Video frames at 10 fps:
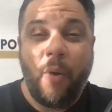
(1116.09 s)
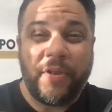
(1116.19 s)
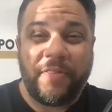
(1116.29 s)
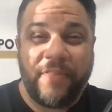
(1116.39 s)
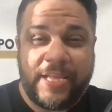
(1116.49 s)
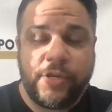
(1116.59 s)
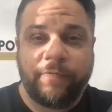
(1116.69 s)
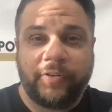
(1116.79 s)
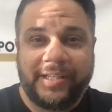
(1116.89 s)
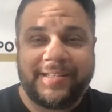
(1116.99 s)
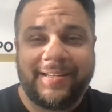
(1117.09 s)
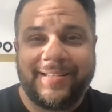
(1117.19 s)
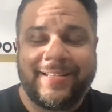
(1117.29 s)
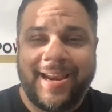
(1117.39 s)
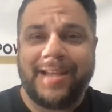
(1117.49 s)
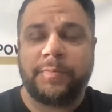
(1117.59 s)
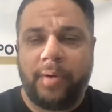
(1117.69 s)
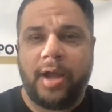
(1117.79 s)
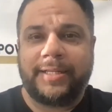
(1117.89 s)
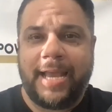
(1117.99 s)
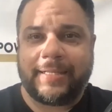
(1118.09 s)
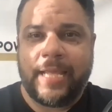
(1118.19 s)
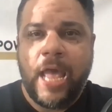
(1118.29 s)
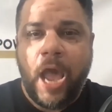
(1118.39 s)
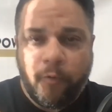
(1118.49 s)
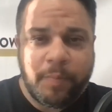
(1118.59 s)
I want to thank you for listening to today's podcast.